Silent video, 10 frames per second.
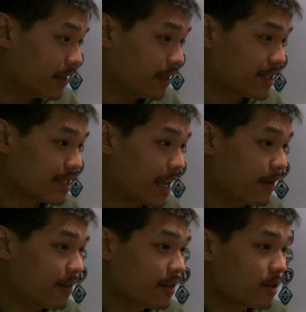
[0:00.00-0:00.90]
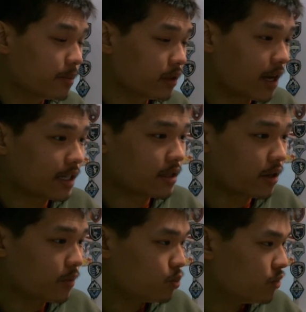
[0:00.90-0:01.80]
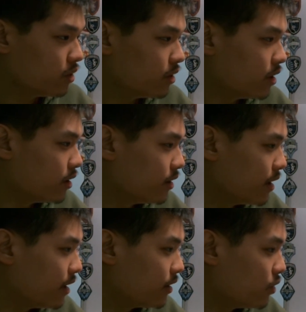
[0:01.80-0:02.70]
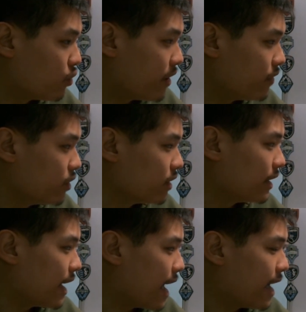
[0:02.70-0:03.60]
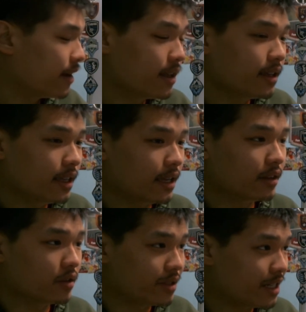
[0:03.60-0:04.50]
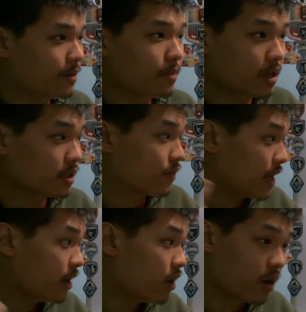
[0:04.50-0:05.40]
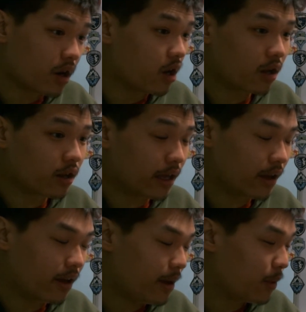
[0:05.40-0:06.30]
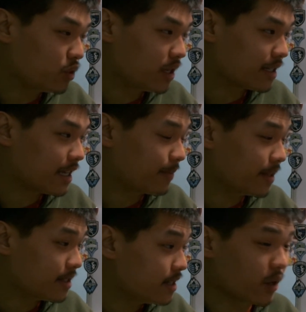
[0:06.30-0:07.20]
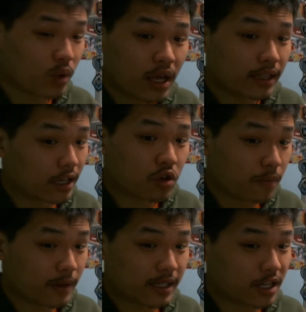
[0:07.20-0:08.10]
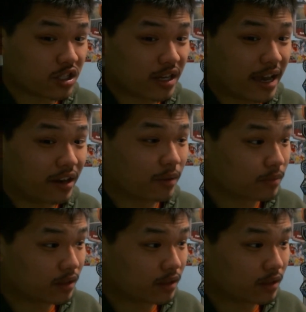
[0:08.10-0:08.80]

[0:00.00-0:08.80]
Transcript: least stabilize the revenue that they had in their team, because if they are not able to accept this deal, they could potentially end up